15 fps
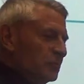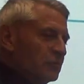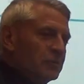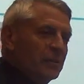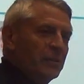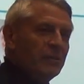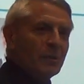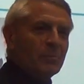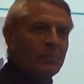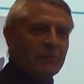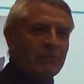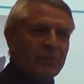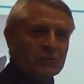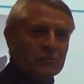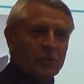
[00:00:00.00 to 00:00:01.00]
can see that
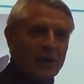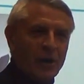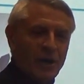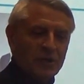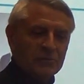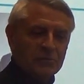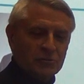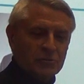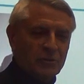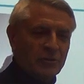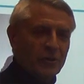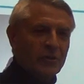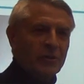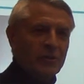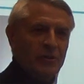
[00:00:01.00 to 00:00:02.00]
Professor Hans is
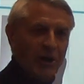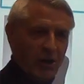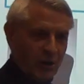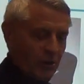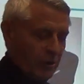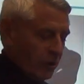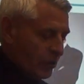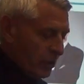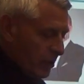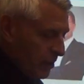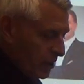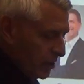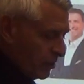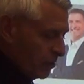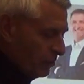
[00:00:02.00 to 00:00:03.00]
clearly younger
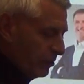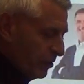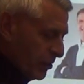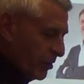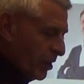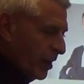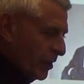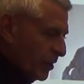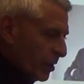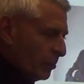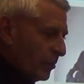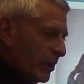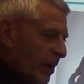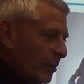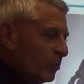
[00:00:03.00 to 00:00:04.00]
uh, than I
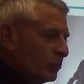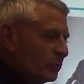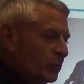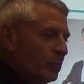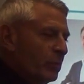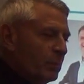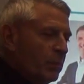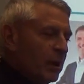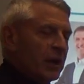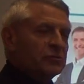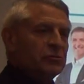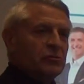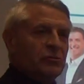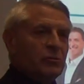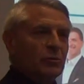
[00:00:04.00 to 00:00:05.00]
am. And I will do the
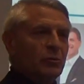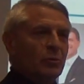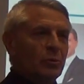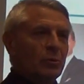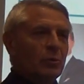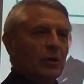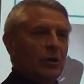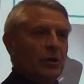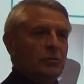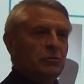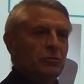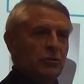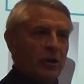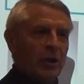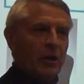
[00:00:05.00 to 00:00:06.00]
best to uh,
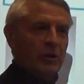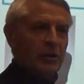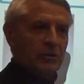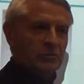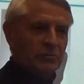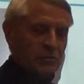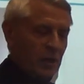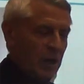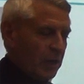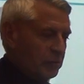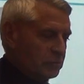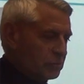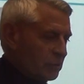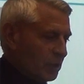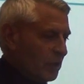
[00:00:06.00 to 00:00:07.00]
share his
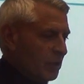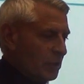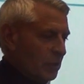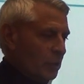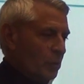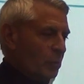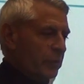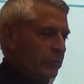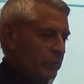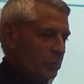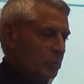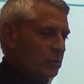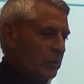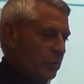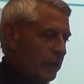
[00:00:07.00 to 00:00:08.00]
slides uh, with
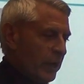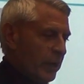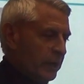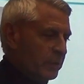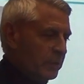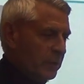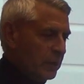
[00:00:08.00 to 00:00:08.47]
you today.